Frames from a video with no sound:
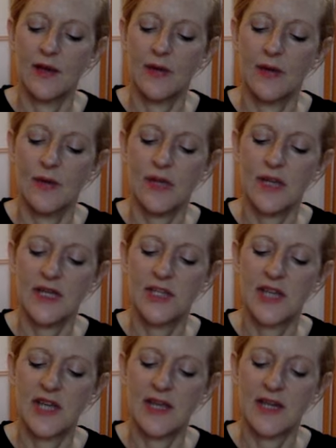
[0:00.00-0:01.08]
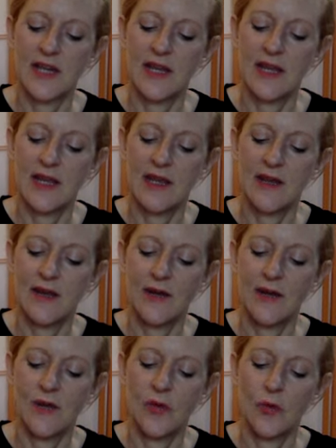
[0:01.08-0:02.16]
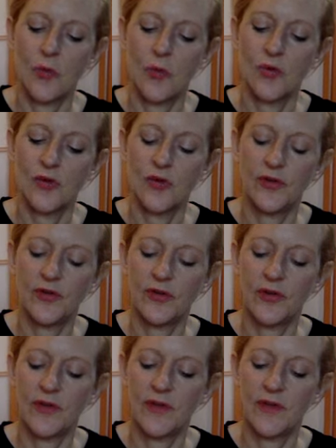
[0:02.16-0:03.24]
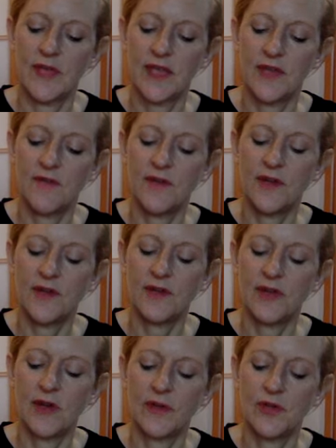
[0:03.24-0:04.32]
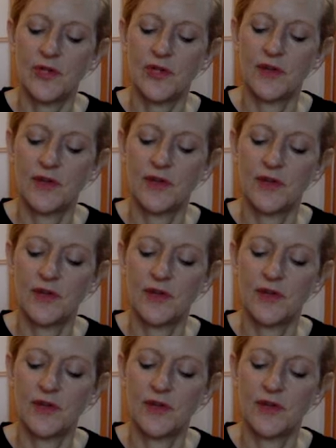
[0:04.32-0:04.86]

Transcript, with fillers: rocking gently on the waters of the infinite ocean.